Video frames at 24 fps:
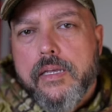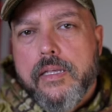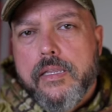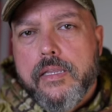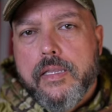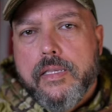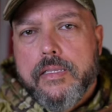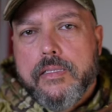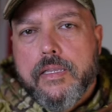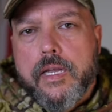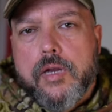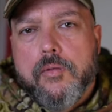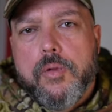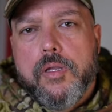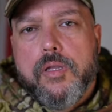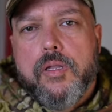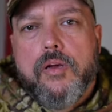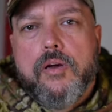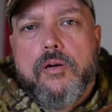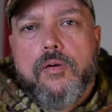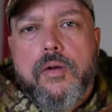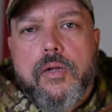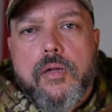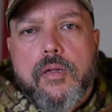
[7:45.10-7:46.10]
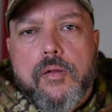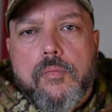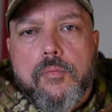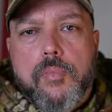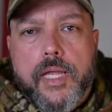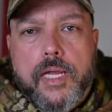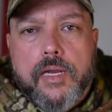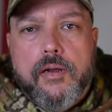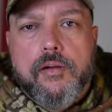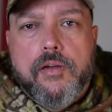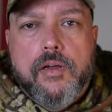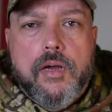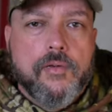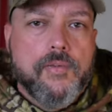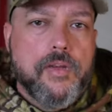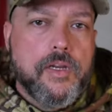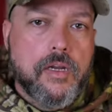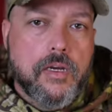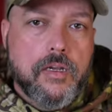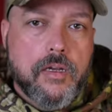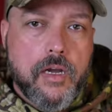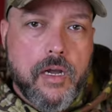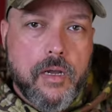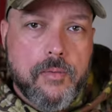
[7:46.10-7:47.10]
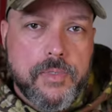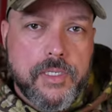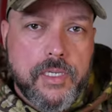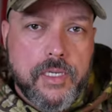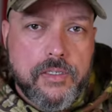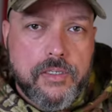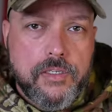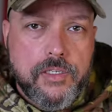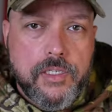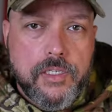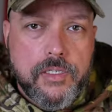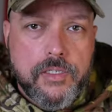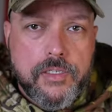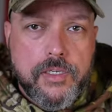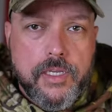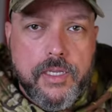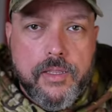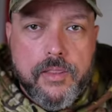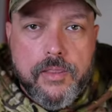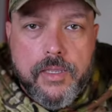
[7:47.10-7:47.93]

Links down below, blackoutcoffee.com slash G&G.